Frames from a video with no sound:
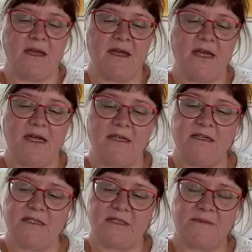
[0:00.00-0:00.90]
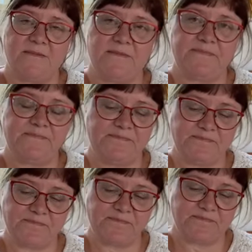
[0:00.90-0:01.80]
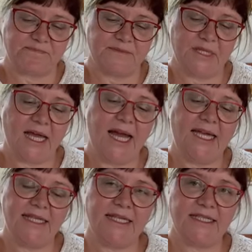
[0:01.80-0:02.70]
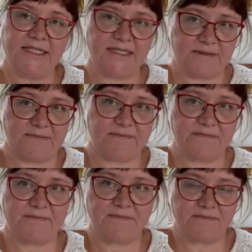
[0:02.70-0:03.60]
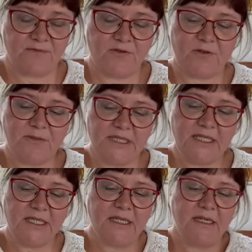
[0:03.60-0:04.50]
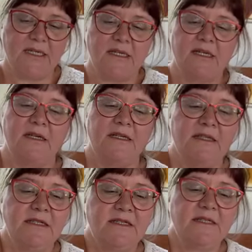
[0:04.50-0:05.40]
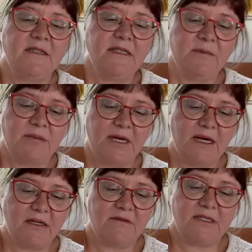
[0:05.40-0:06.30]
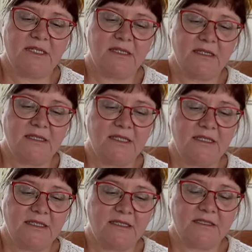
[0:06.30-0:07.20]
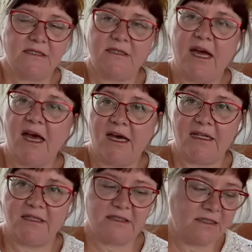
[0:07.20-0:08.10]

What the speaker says: And I guess for me, the silky part of it is hard.